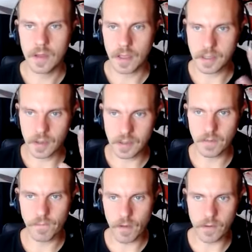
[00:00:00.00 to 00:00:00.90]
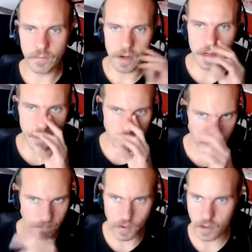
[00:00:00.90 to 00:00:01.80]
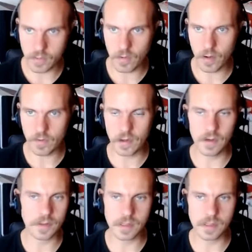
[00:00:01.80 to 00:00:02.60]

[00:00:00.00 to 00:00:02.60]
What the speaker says: as soon as you feel they're ready and they've gone through all the